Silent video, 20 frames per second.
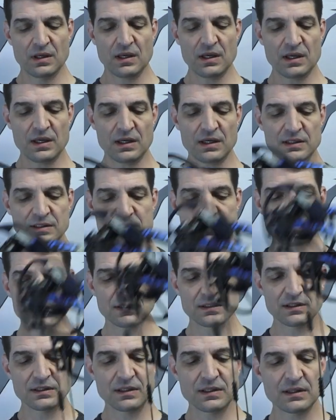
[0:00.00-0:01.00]
And
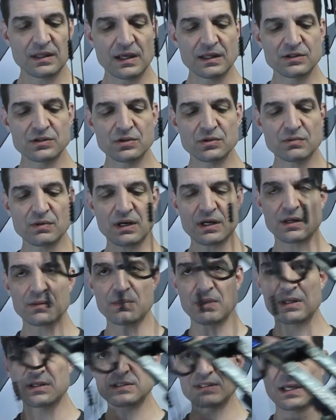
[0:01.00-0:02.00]
they do
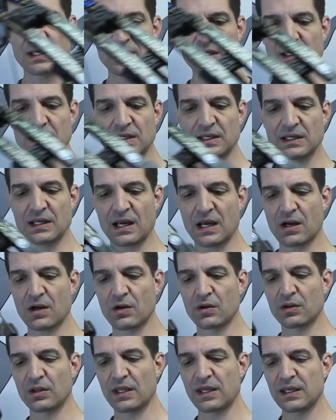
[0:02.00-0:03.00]
recommend taking an
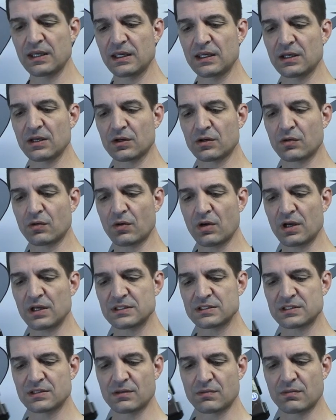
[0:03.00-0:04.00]
arrow, laying it
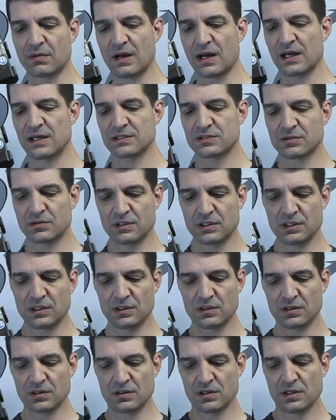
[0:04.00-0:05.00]
across the riser
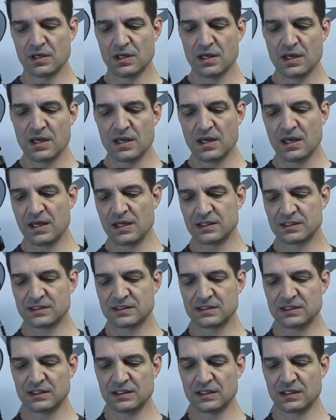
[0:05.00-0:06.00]
here, and
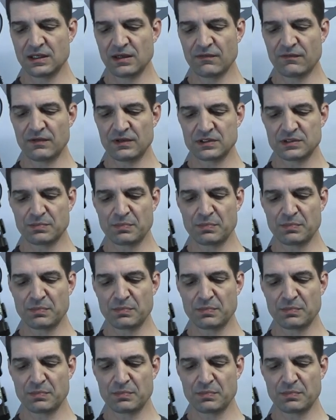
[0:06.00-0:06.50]
seeing if it's